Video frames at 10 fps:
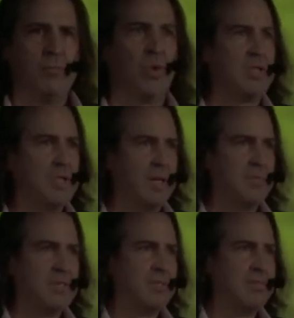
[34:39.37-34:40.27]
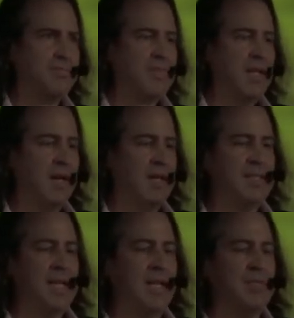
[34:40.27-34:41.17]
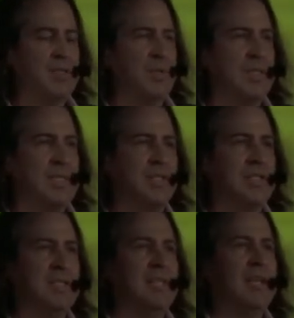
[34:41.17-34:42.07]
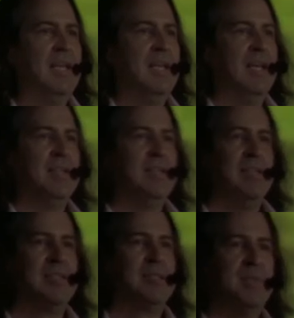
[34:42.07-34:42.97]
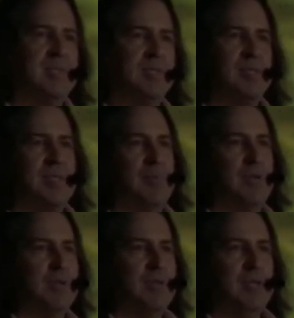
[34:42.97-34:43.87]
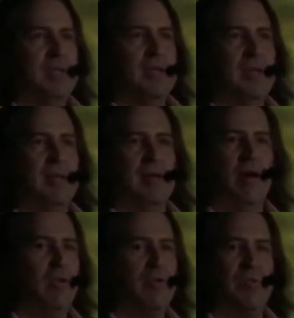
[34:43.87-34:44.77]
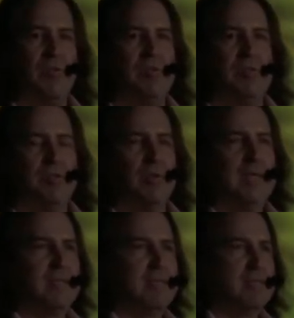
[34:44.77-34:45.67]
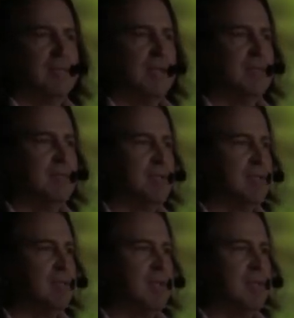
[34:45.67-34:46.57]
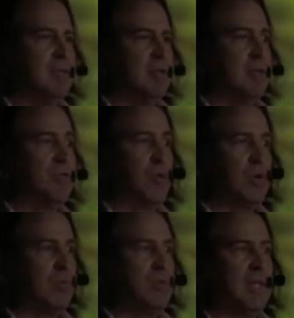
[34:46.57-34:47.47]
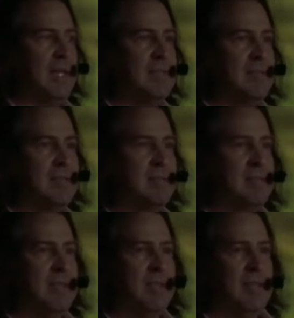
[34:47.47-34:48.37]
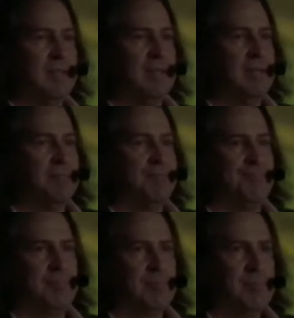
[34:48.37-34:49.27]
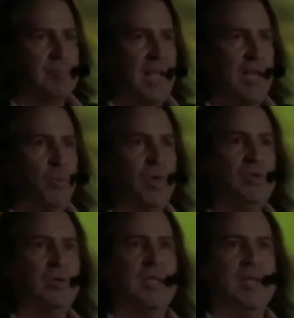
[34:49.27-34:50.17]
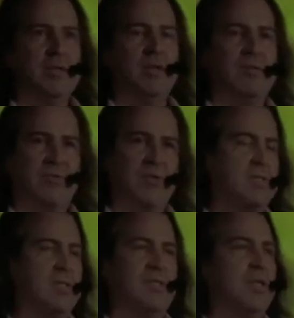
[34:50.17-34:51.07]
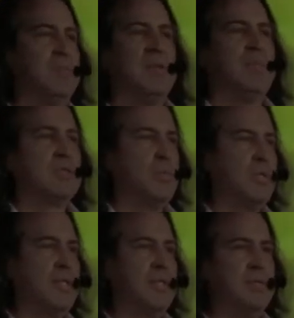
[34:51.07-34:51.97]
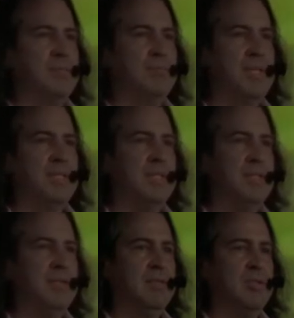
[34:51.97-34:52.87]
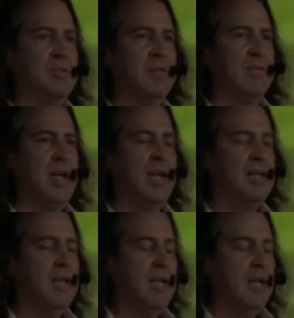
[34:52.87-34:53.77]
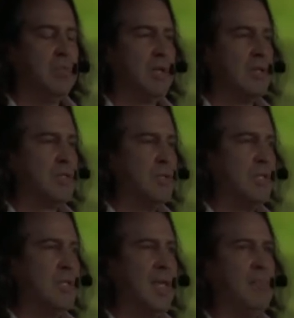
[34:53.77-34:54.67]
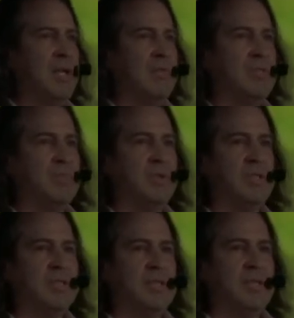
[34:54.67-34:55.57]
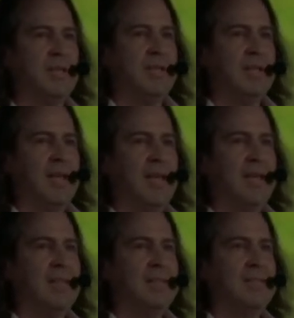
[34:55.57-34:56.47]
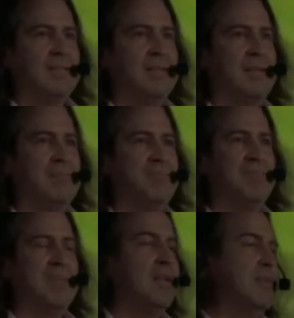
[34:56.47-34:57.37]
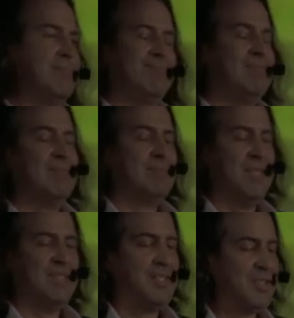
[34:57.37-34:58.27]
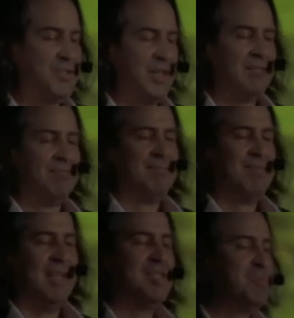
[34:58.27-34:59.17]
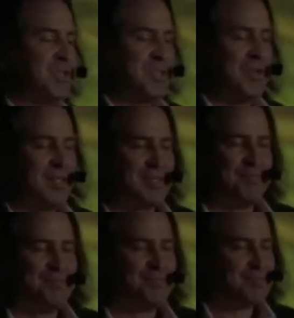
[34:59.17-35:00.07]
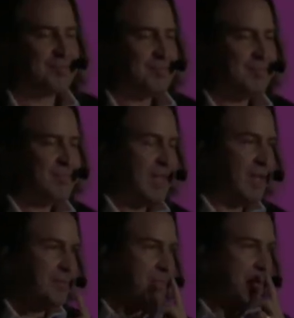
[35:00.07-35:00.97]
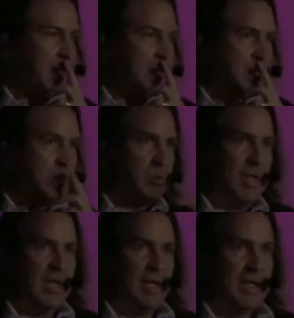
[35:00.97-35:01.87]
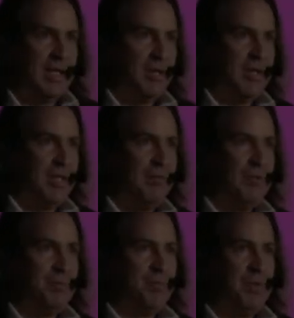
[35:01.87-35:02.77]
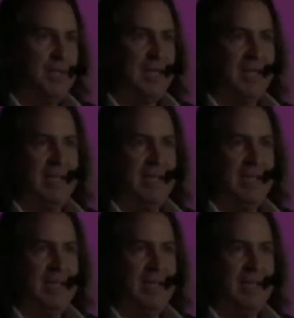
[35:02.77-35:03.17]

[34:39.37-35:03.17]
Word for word: workshops on data visualization, and he does them in the summer uh, all over the U.S., and they're, they're affordable classes. Um, and when you get it, you know, first, it's going to be the best one-day PD that you've ever had, but also you get to keep all of his books, and, um, and yeah, it, it's great. And his books are awesome. Um, so if you're putting